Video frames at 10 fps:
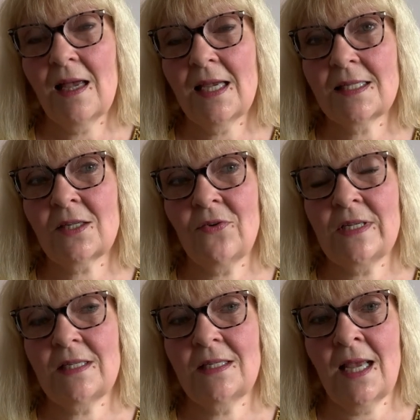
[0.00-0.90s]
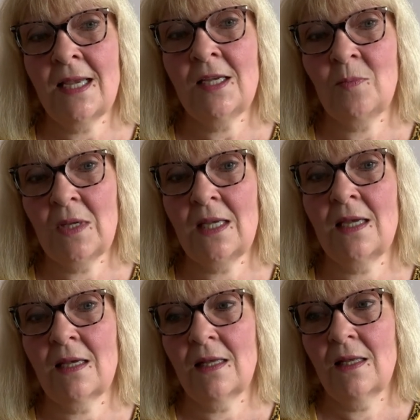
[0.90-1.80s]
it's going to take
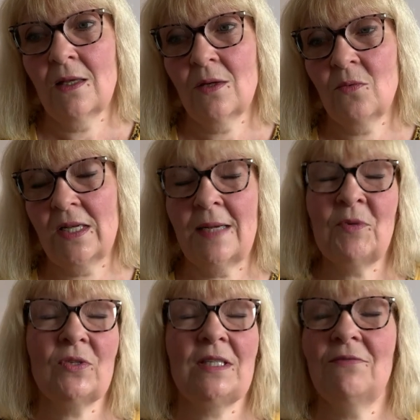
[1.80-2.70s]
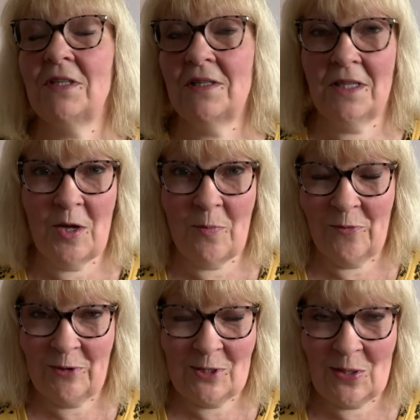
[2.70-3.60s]
me, well, I'm not even in a
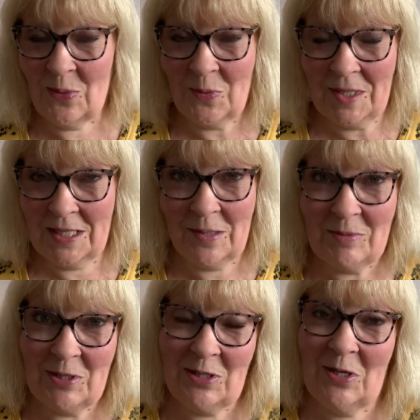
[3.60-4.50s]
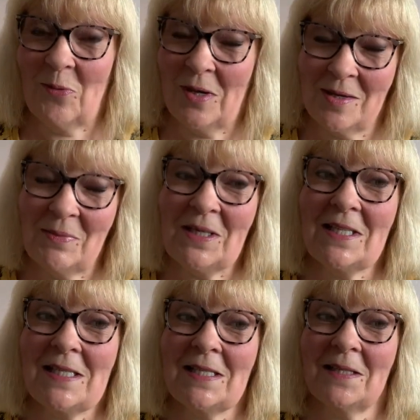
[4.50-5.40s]
comfort zone when it comes to sewing,
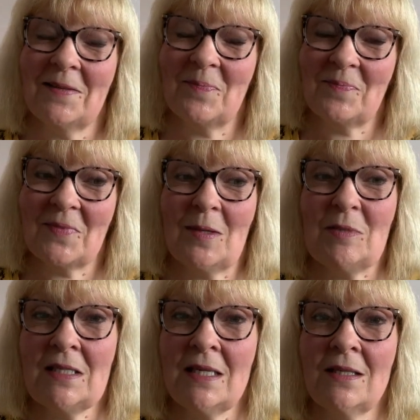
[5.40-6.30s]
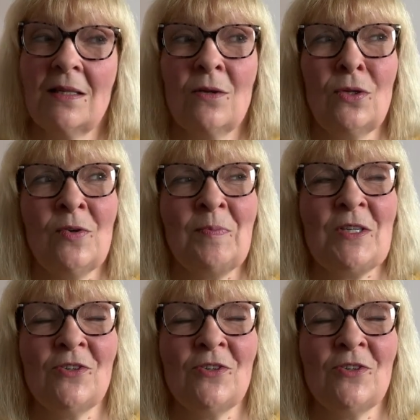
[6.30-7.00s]
because I'm still, although I've been